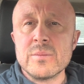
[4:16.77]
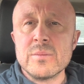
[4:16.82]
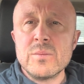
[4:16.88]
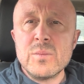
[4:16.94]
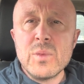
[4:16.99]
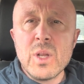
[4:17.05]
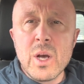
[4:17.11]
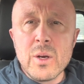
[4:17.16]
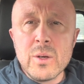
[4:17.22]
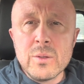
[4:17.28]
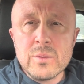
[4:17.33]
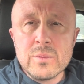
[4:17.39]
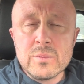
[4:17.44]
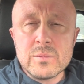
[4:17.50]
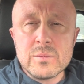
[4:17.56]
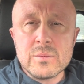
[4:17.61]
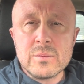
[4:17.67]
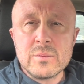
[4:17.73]
No.
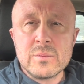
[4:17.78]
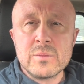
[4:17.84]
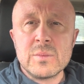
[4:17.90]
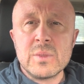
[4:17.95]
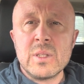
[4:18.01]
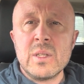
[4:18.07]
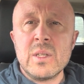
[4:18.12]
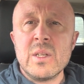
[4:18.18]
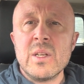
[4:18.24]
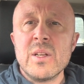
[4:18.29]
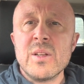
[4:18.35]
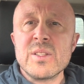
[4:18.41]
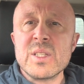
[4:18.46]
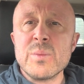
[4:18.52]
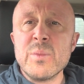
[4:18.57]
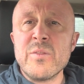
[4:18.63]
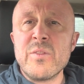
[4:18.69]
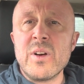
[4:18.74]

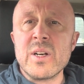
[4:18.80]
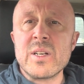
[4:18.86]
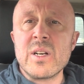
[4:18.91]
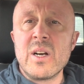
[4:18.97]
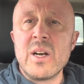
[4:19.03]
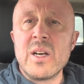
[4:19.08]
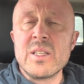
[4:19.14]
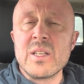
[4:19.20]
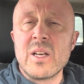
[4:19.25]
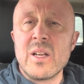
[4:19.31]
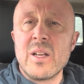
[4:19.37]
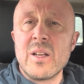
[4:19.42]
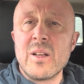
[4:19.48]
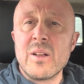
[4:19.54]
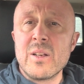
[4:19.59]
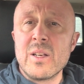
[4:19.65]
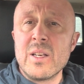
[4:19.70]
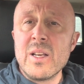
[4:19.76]
Some of our guys are
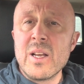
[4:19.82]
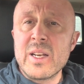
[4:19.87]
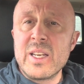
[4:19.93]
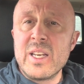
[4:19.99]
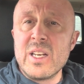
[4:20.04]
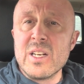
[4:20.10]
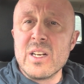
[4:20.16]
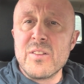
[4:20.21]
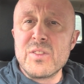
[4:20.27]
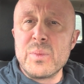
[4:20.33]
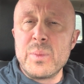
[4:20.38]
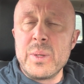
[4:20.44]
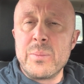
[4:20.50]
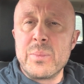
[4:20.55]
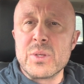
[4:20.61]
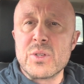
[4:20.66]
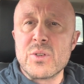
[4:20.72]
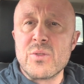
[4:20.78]
lucky enough to be
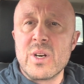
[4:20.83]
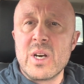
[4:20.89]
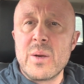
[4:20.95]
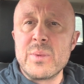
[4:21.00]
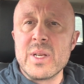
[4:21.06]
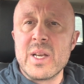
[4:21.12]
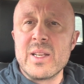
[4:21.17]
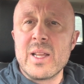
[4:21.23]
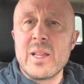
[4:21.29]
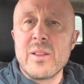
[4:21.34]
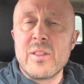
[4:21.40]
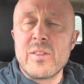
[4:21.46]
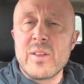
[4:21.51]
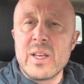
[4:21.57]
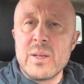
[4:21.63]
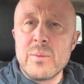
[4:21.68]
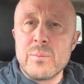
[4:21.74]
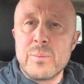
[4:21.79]
prescribed an
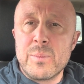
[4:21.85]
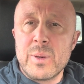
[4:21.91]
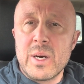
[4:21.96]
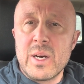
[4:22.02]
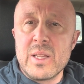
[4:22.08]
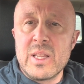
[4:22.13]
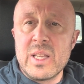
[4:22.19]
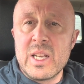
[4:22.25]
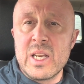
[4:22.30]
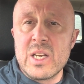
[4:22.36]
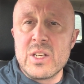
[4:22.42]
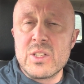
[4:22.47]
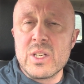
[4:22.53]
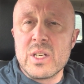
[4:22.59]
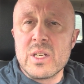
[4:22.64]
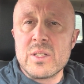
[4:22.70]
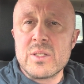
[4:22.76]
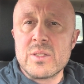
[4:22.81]
enanthate by the N H
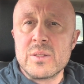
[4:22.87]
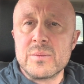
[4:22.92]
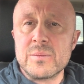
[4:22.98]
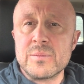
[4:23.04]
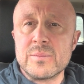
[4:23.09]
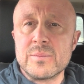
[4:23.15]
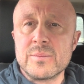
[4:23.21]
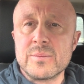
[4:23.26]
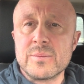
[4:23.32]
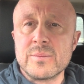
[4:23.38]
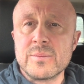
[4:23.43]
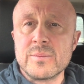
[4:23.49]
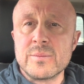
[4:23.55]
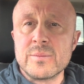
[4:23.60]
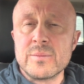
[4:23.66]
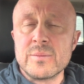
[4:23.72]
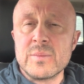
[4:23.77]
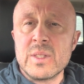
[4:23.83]
S.
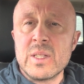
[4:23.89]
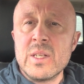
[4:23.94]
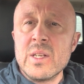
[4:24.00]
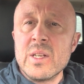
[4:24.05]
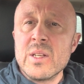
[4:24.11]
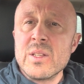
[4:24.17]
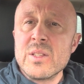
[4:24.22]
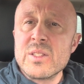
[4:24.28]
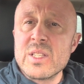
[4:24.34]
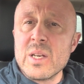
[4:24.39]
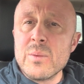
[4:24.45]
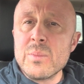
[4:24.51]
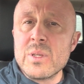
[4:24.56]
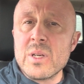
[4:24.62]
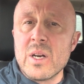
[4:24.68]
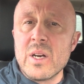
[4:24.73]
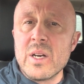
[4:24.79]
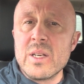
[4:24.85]
Some
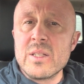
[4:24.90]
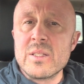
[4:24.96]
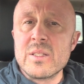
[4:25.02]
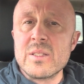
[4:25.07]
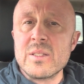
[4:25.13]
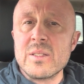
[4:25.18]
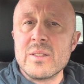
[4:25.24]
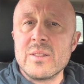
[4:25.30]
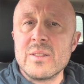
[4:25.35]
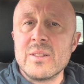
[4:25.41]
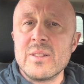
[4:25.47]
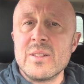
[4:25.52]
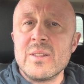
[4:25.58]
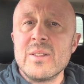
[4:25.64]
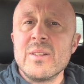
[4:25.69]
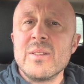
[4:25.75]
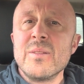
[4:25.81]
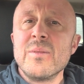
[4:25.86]
guys,
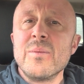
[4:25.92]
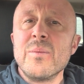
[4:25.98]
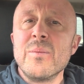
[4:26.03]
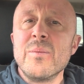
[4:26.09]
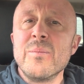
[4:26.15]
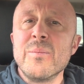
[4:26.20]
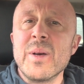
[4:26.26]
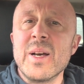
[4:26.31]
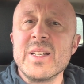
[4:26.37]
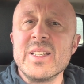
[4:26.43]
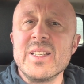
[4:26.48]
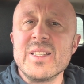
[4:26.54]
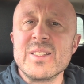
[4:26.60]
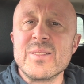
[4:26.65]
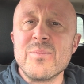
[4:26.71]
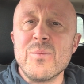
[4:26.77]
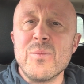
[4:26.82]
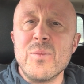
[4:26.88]
Maddie's
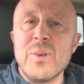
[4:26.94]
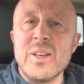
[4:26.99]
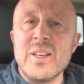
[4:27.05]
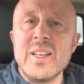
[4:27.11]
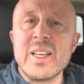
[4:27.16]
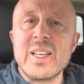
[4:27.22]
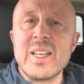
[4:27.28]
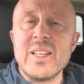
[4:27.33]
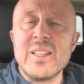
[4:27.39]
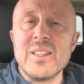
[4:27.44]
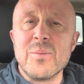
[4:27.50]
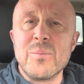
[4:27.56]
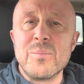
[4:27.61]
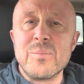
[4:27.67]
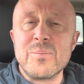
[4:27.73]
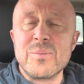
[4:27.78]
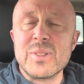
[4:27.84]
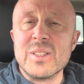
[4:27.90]
licking the,
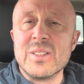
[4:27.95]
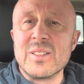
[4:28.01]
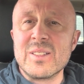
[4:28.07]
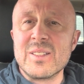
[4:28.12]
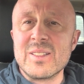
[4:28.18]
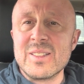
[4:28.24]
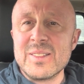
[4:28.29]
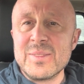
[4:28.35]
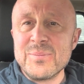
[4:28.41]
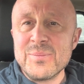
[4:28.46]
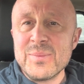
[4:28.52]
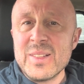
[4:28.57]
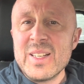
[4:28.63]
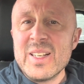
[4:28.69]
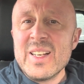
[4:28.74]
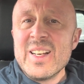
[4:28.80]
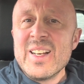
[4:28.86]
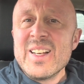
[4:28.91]
oh.
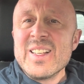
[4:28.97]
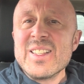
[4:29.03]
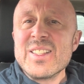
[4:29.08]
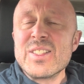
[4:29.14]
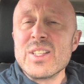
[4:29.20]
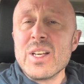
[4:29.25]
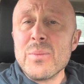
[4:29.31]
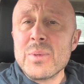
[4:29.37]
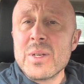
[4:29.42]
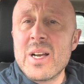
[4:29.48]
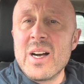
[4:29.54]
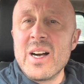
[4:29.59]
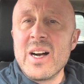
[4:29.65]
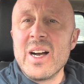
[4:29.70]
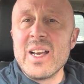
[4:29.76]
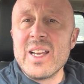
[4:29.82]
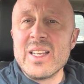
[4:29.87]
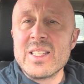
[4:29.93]
Some
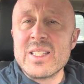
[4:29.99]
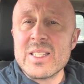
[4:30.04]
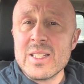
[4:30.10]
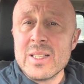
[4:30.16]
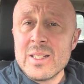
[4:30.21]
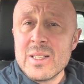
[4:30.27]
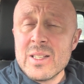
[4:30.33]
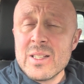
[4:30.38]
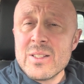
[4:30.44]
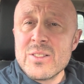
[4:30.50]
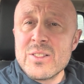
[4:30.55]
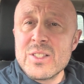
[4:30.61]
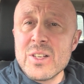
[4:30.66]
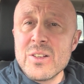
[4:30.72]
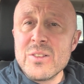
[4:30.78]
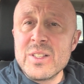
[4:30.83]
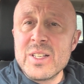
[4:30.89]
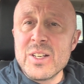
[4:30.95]
guys
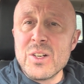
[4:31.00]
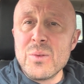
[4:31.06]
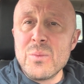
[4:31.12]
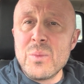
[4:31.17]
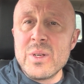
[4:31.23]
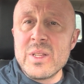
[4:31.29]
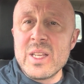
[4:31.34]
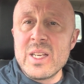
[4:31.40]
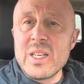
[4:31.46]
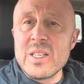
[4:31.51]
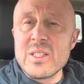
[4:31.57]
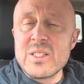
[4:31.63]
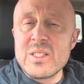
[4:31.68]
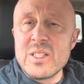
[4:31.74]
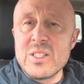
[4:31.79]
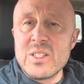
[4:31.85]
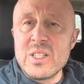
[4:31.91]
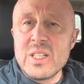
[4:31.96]
don't get on with H C
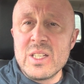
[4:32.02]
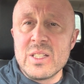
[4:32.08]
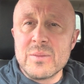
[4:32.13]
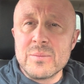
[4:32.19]
G.